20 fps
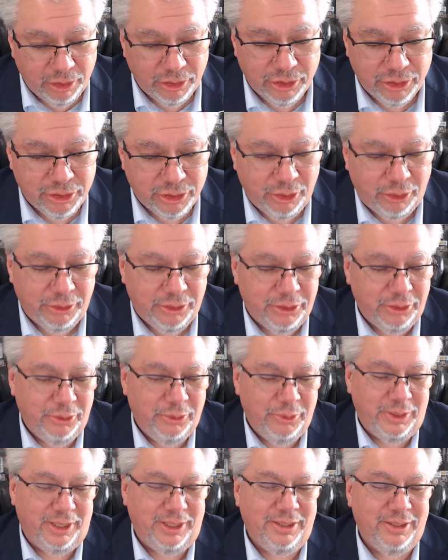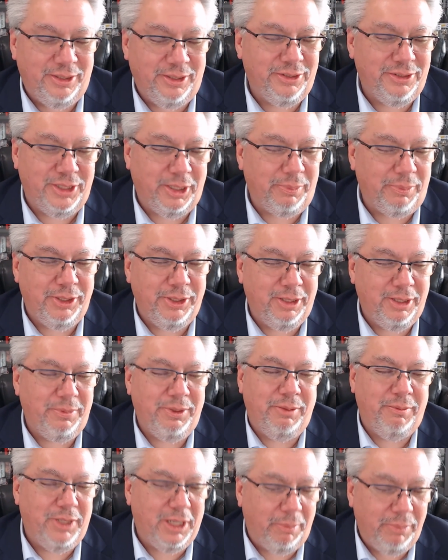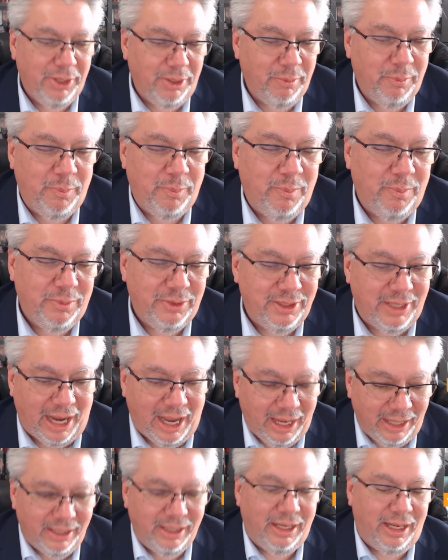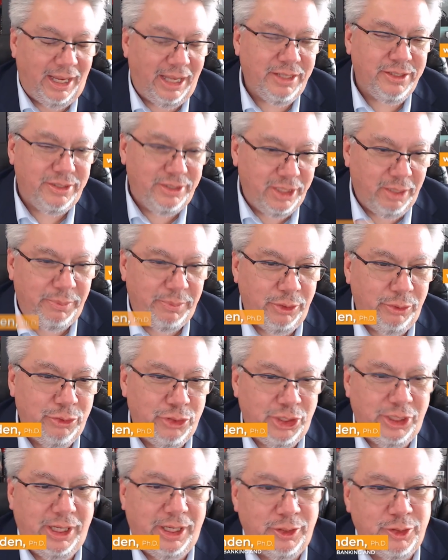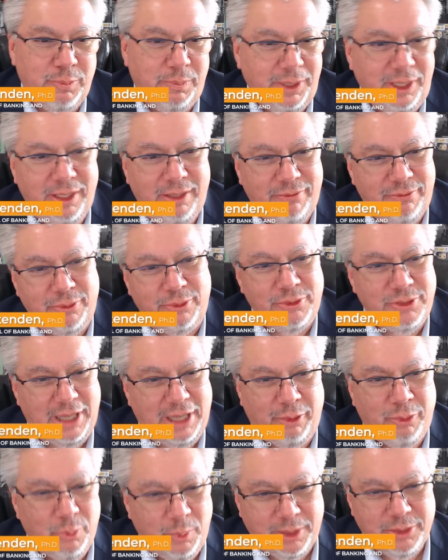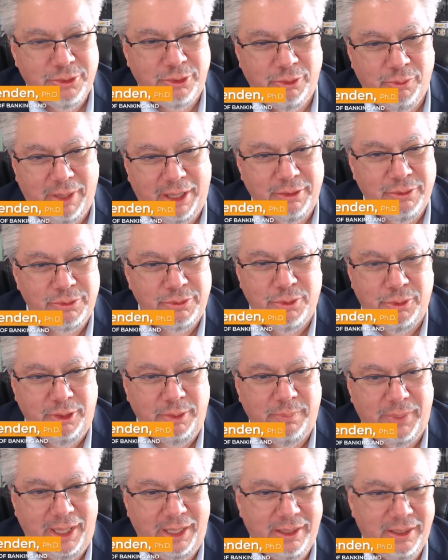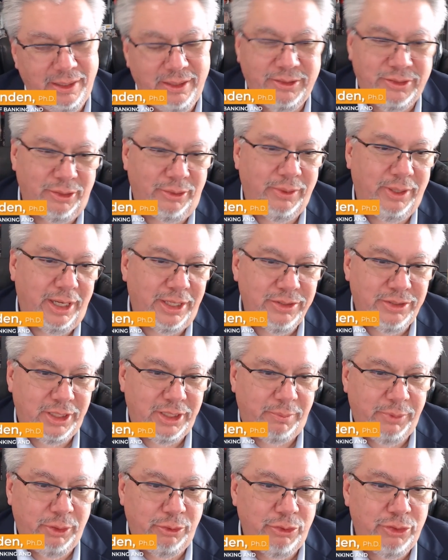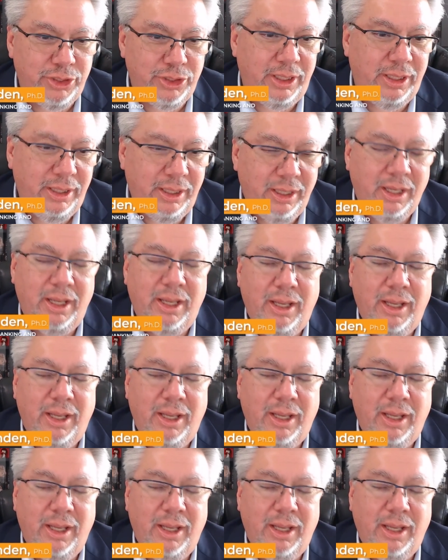can just go to it's www.SWGSB for Southwestern Graduate School of Banking. So SWGB.org.